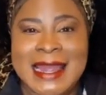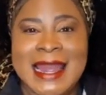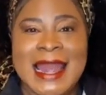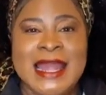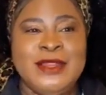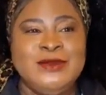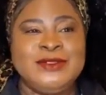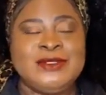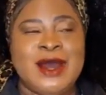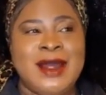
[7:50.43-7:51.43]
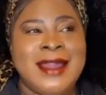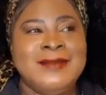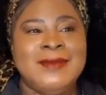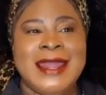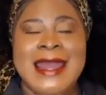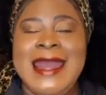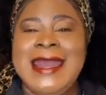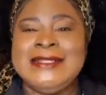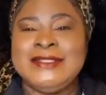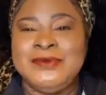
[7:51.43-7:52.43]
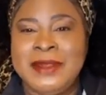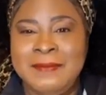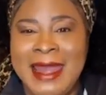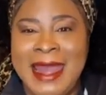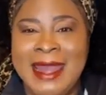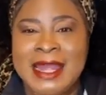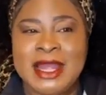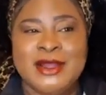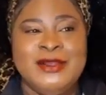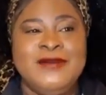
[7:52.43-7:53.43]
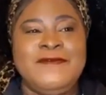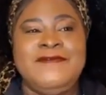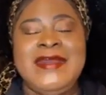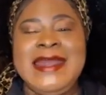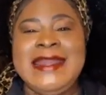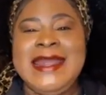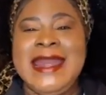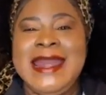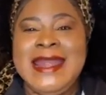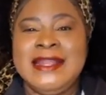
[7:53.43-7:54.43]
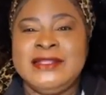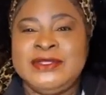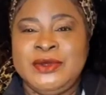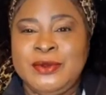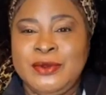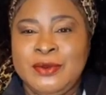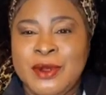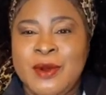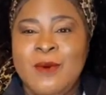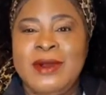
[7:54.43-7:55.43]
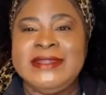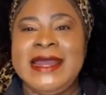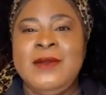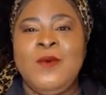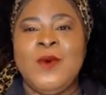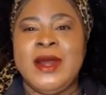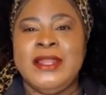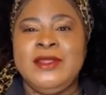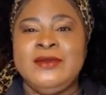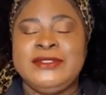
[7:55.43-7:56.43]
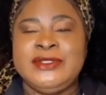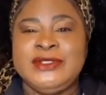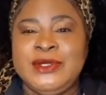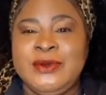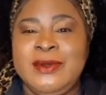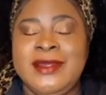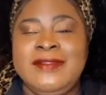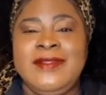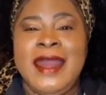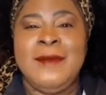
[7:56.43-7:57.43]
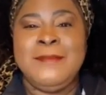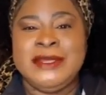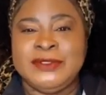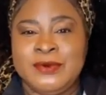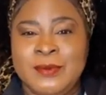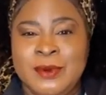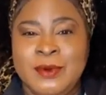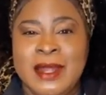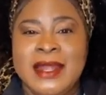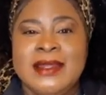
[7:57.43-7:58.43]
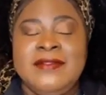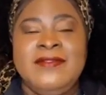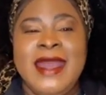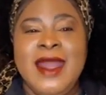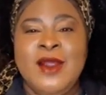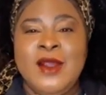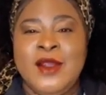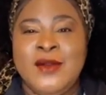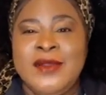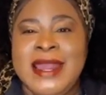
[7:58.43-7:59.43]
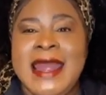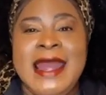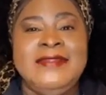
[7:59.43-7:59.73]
and you start answering back, you're feeding into what they want you to do. They're miserable, they're hurt, and they